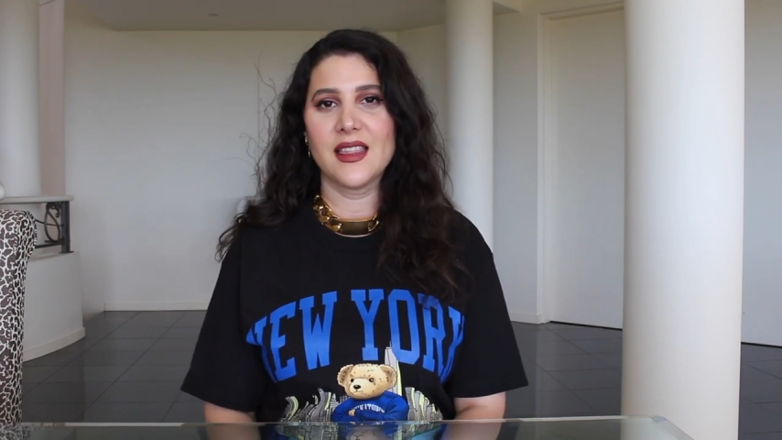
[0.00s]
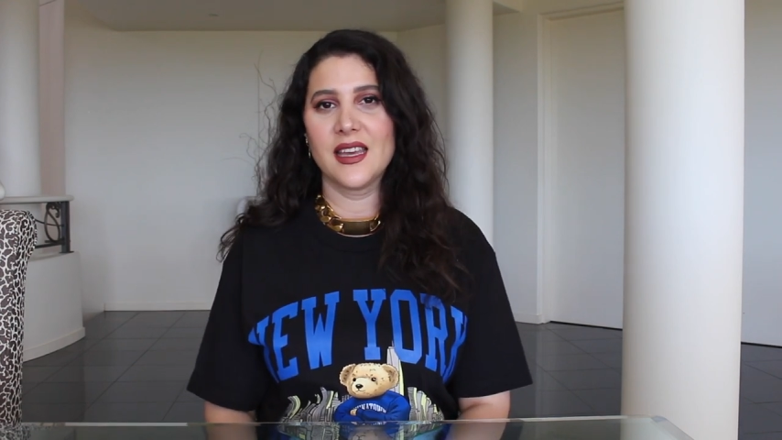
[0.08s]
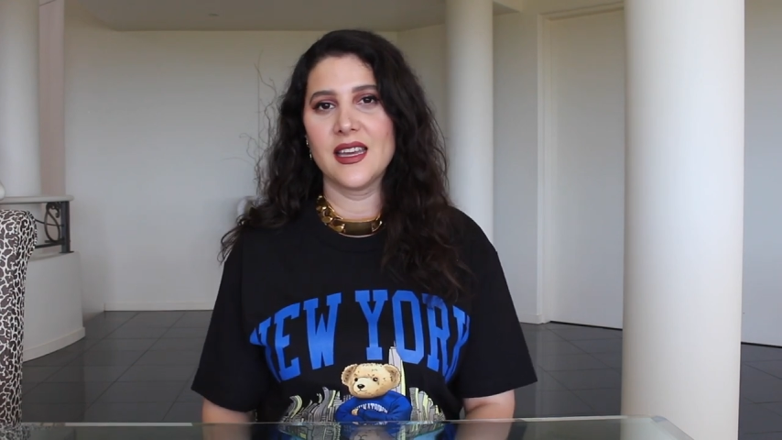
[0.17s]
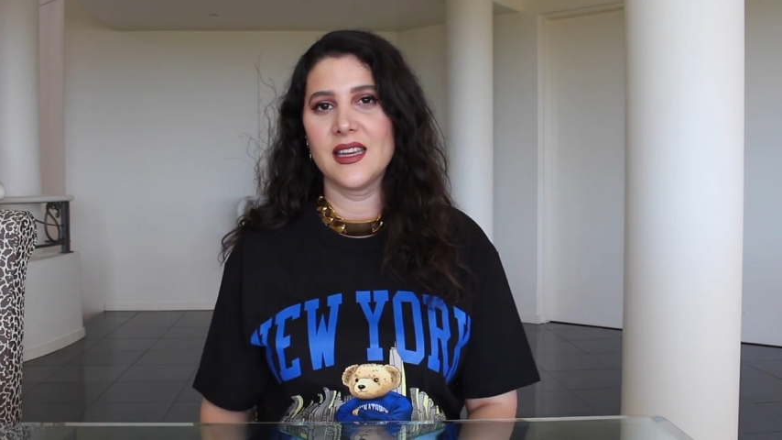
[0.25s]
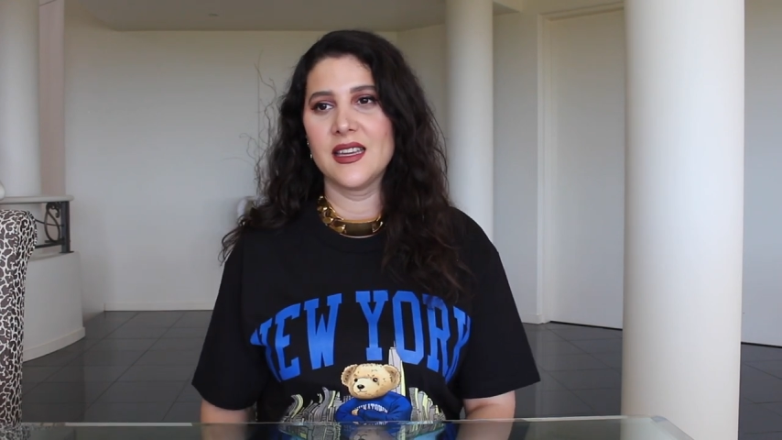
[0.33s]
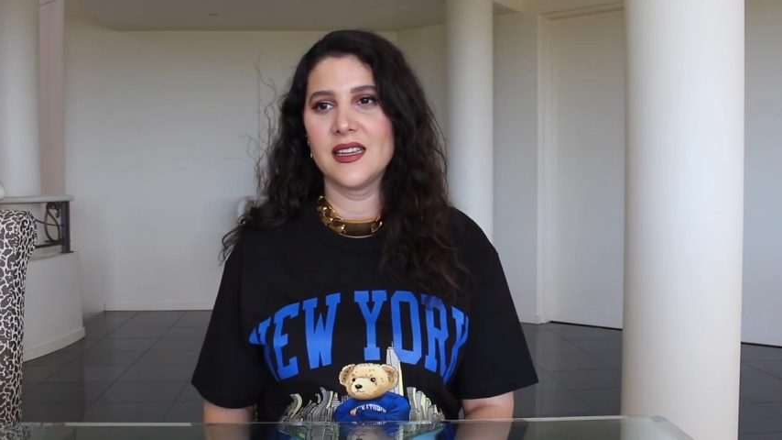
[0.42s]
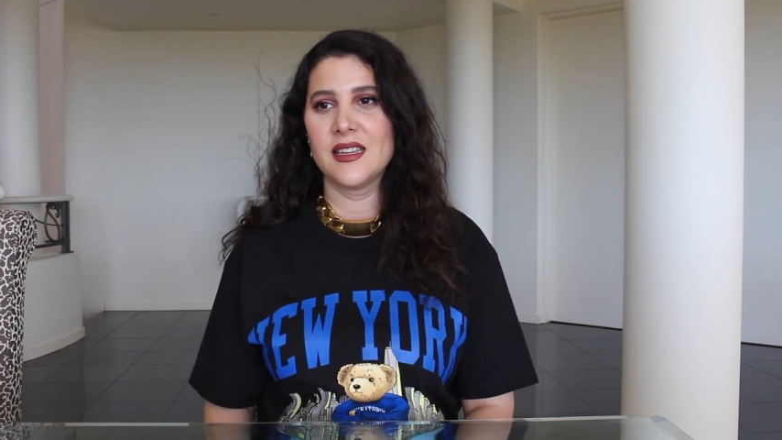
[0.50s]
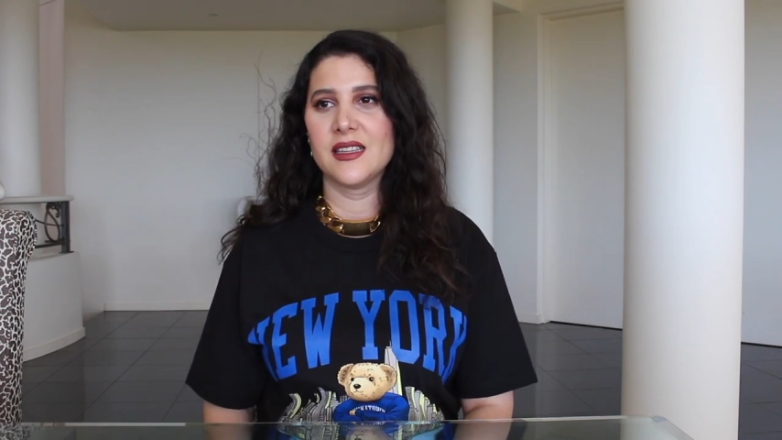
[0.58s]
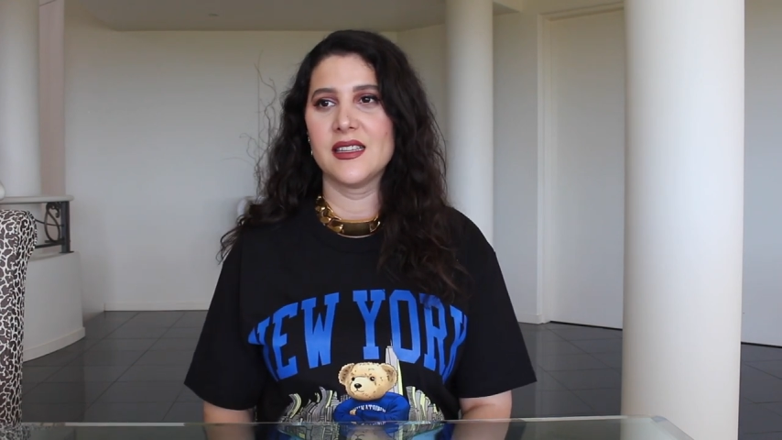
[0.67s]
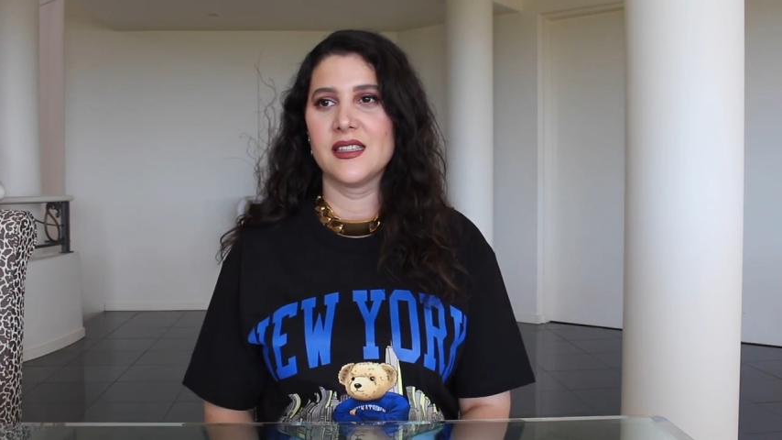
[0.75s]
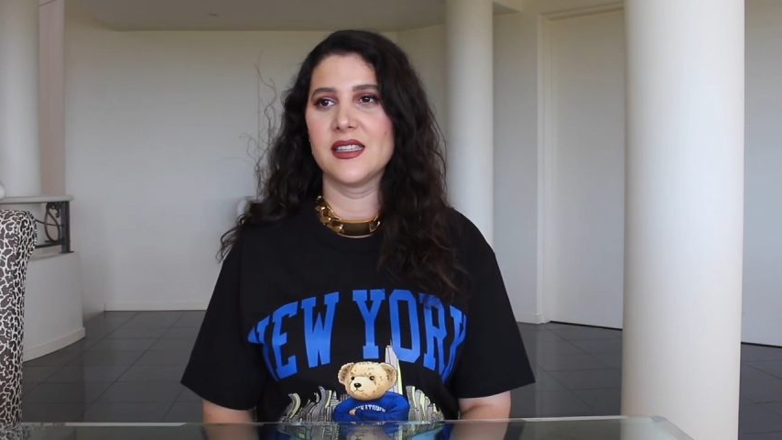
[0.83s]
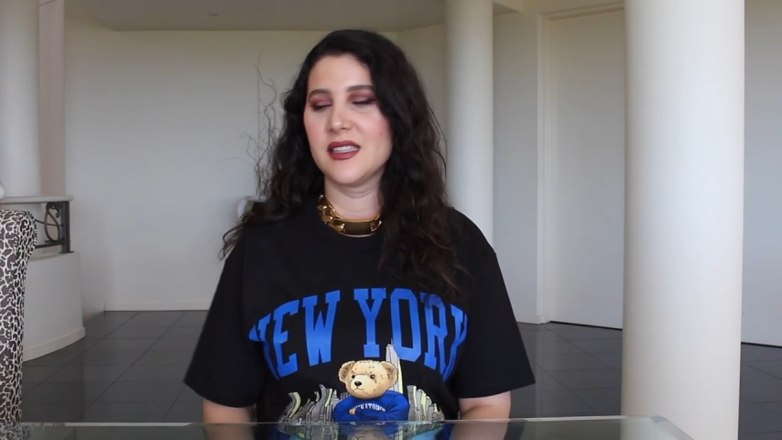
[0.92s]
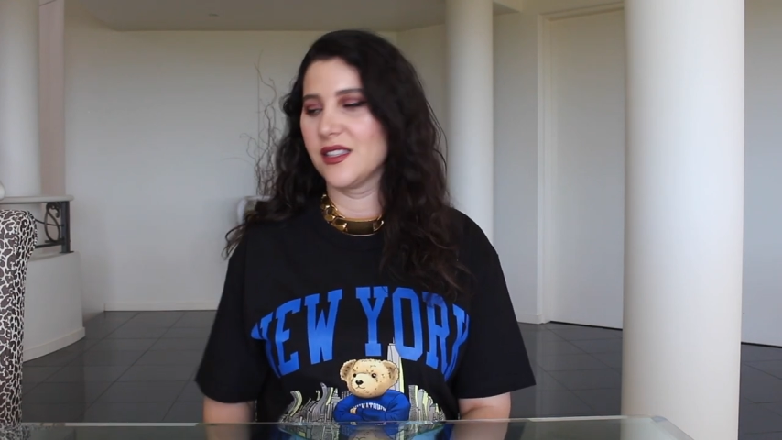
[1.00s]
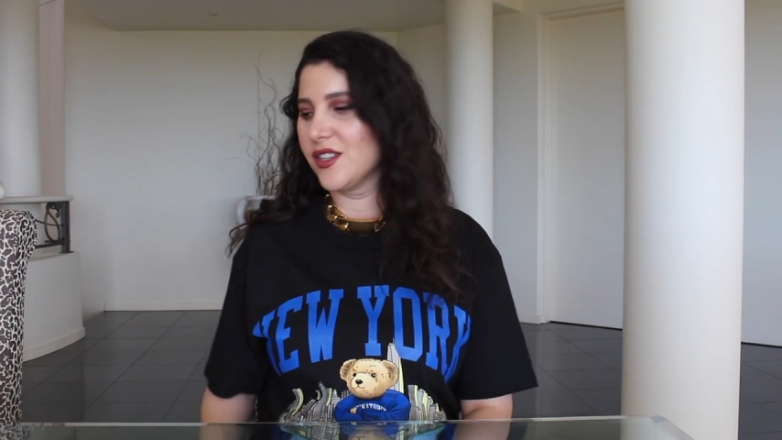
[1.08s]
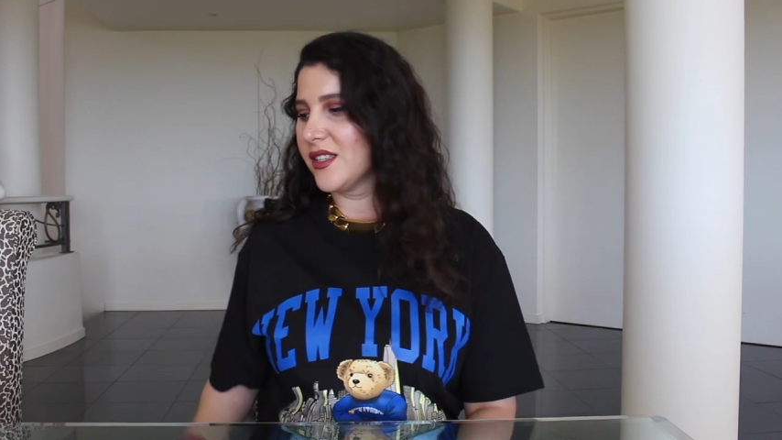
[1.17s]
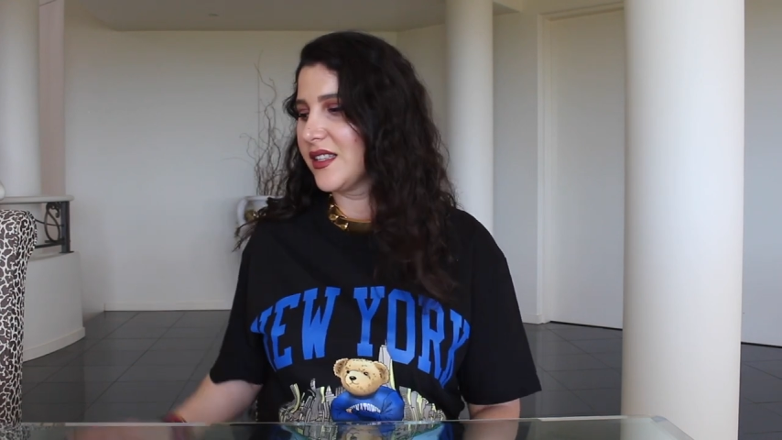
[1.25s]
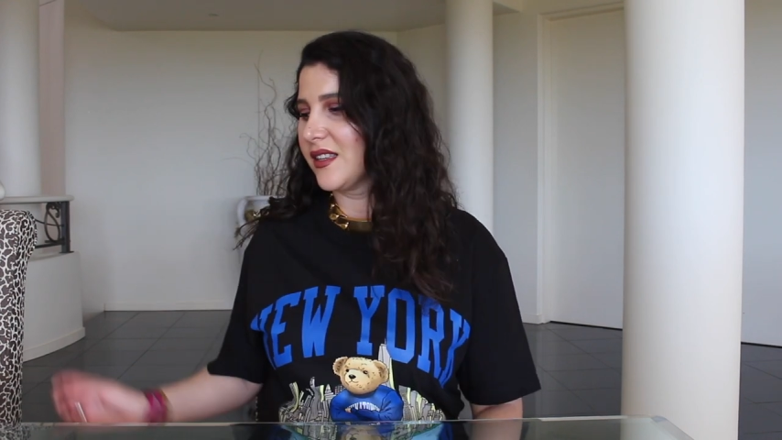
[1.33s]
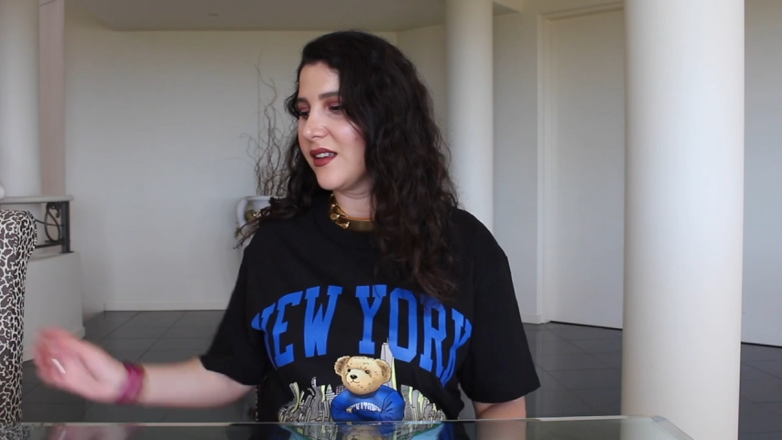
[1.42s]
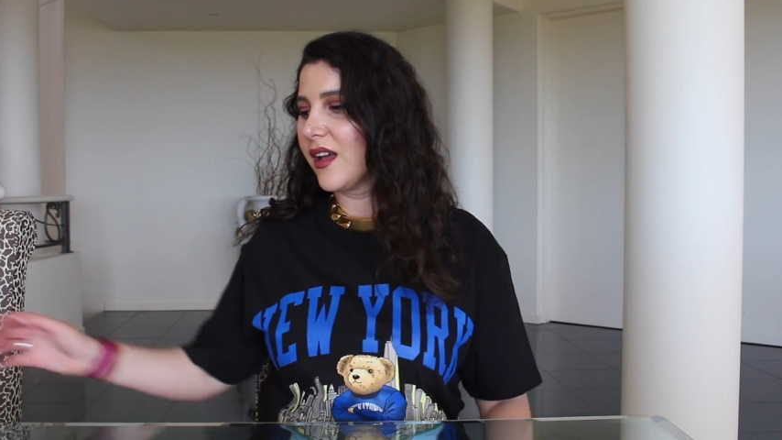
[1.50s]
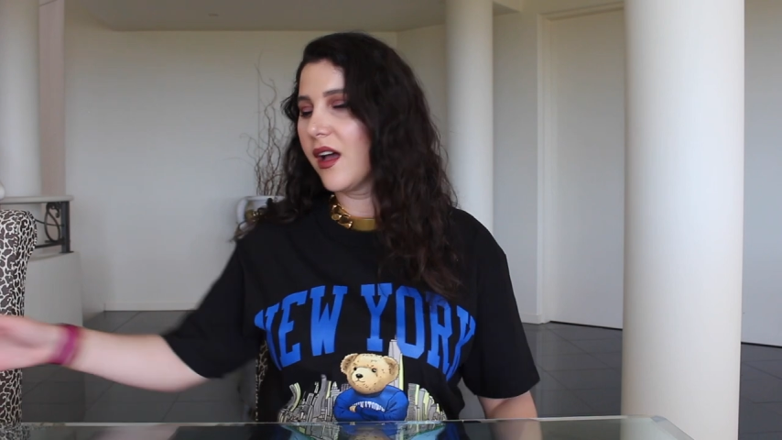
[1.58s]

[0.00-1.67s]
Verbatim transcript: there's just